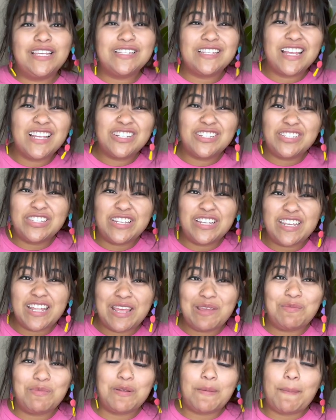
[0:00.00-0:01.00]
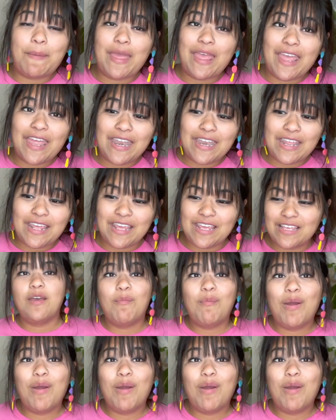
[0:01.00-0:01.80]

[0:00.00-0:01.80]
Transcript: is actually named Penny.